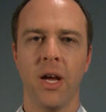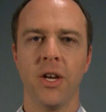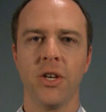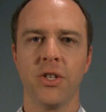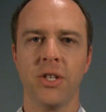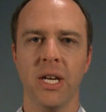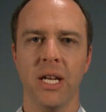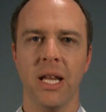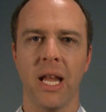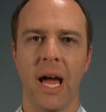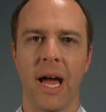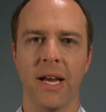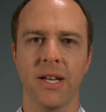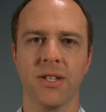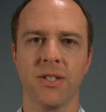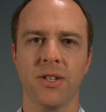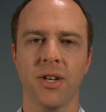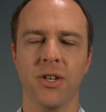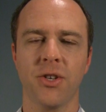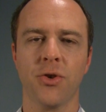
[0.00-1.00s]
She likes
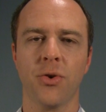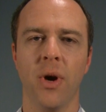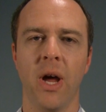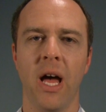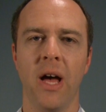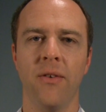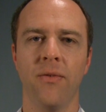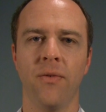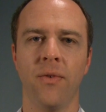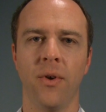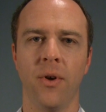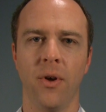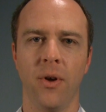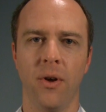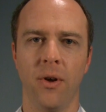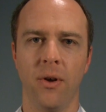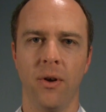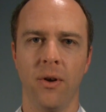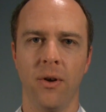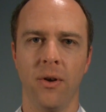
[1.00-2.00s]
to
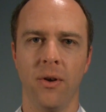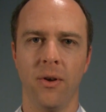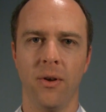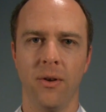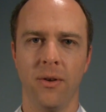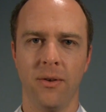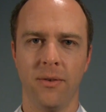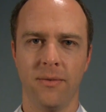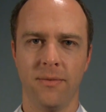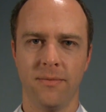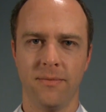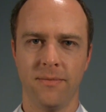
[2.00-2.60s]
travel.